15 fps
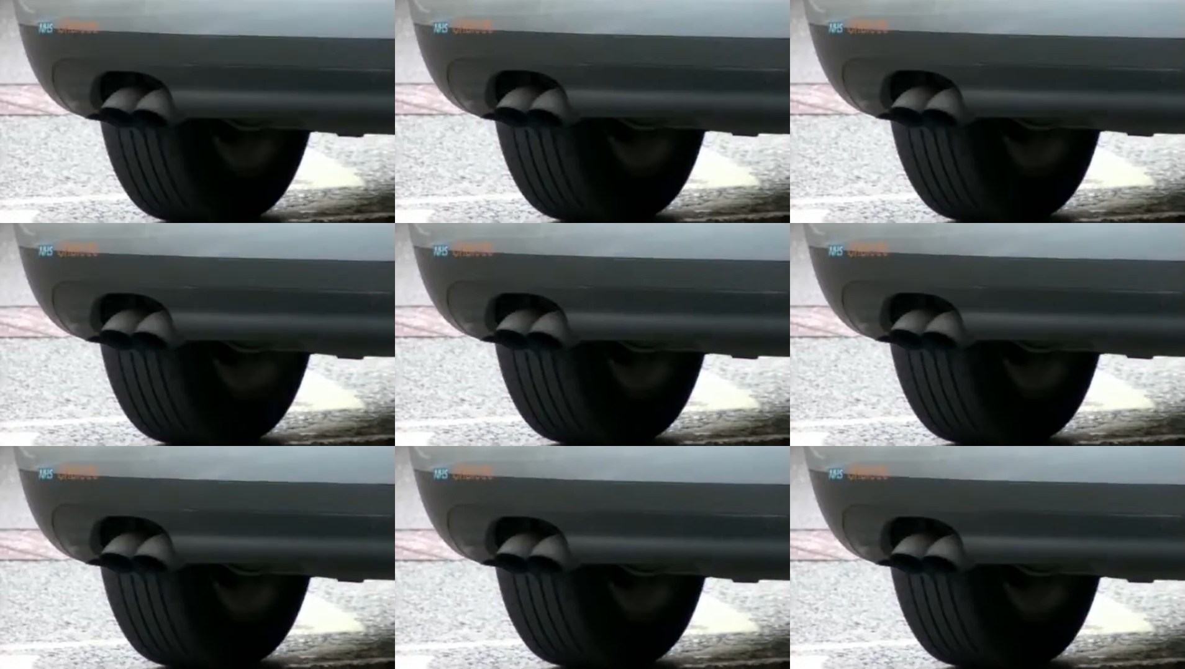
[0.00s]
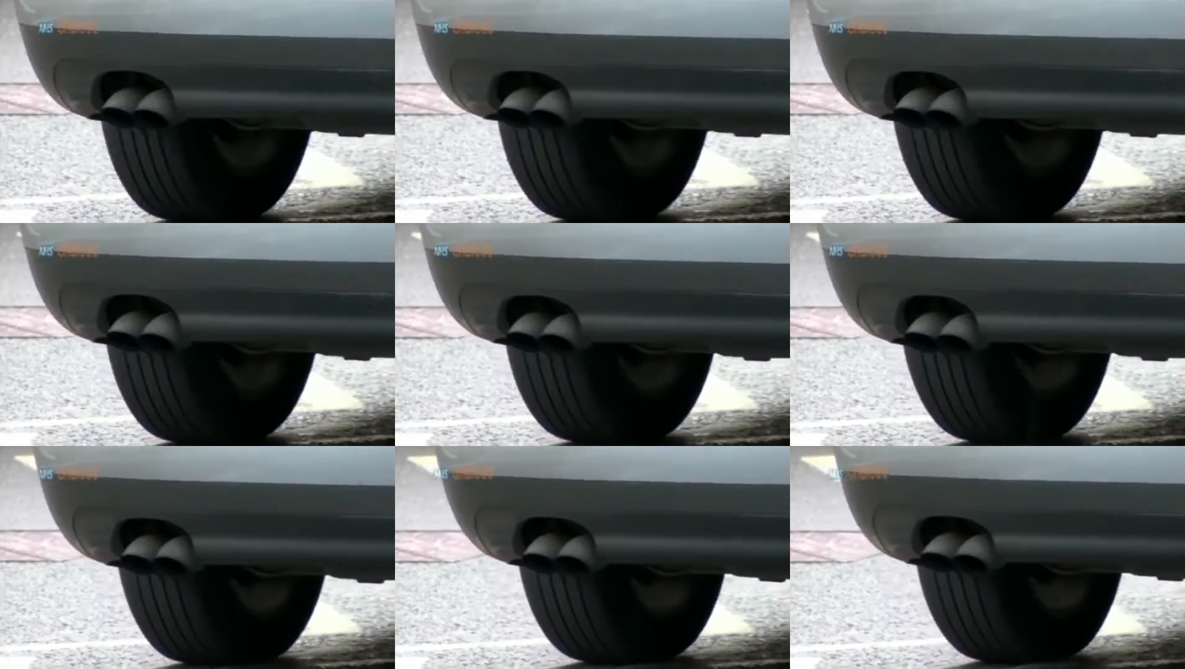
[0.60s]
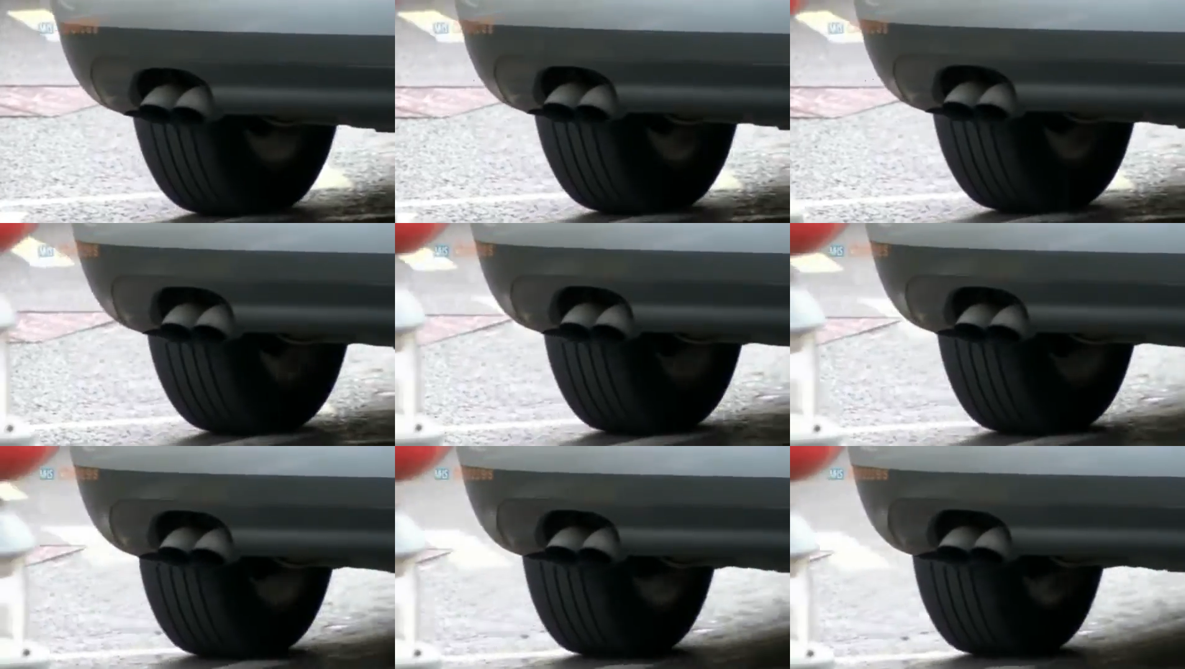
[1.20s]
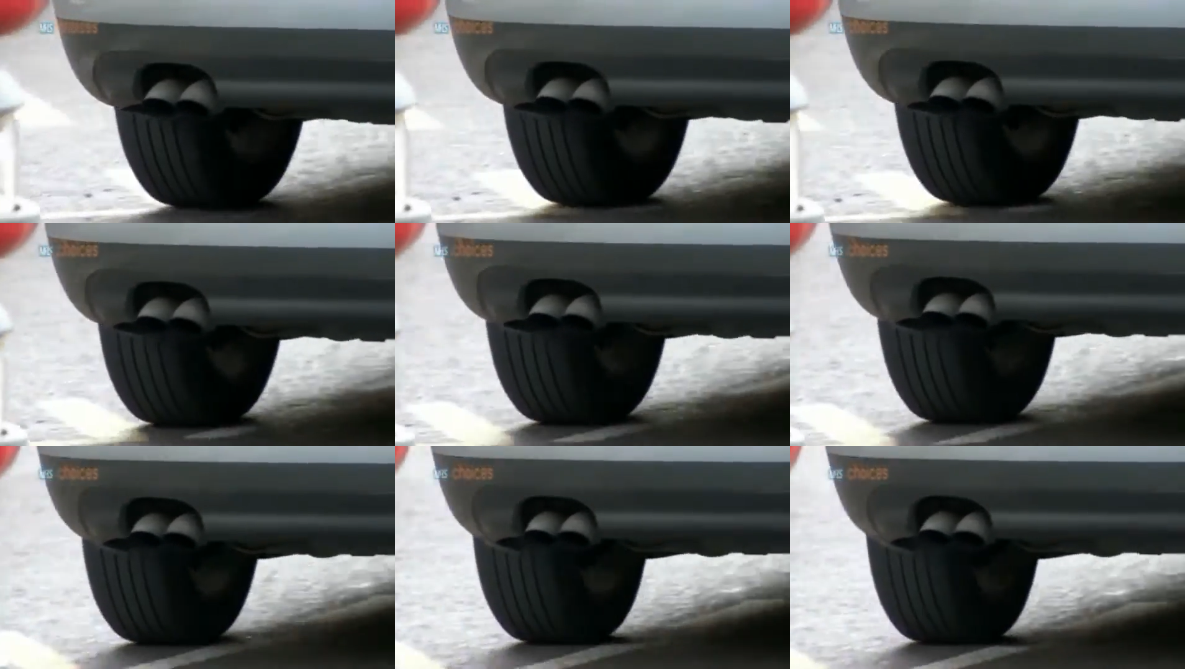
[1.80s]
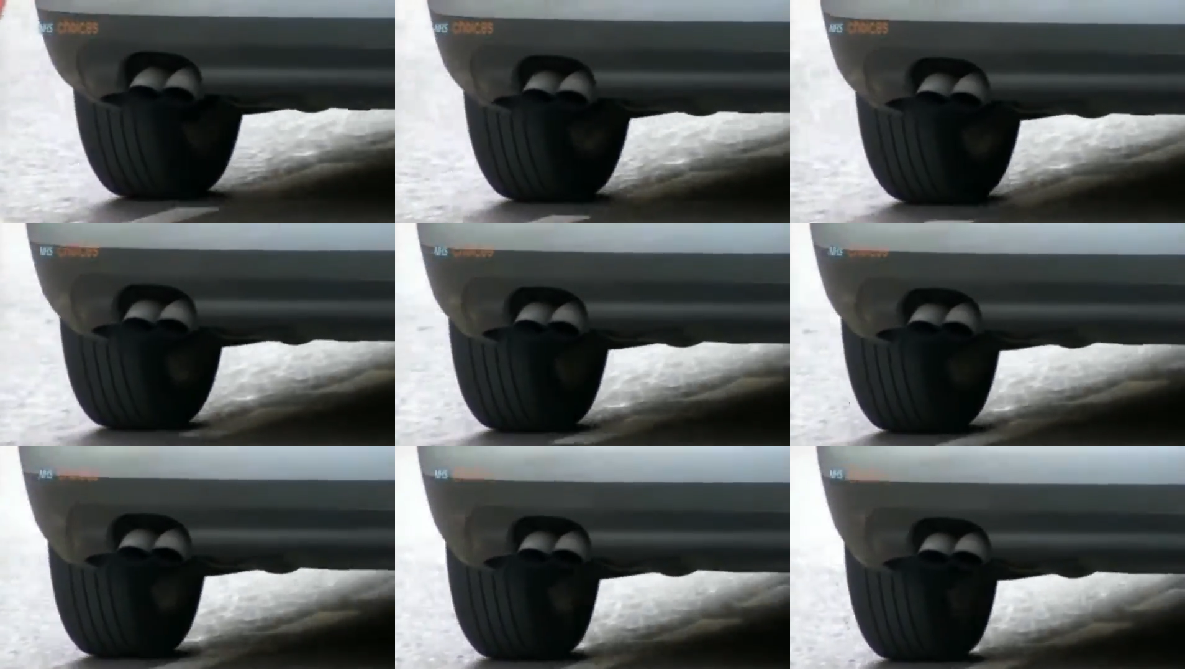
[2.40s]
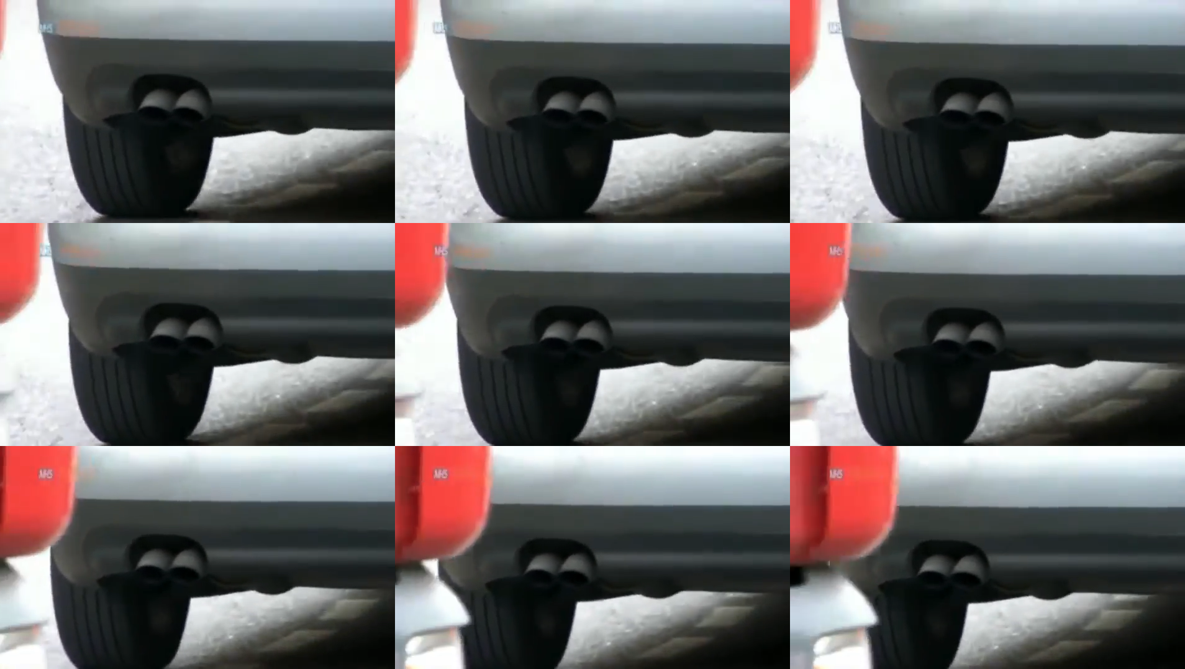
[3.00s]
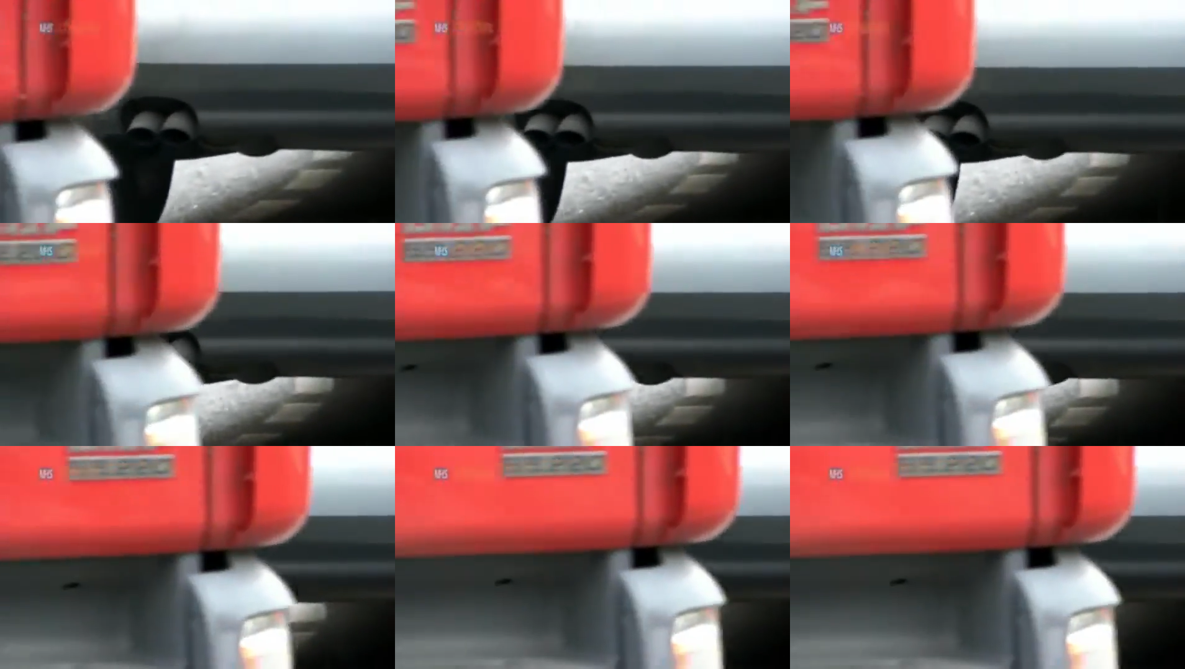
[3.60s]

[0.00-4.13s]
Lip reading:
(no speaker visible)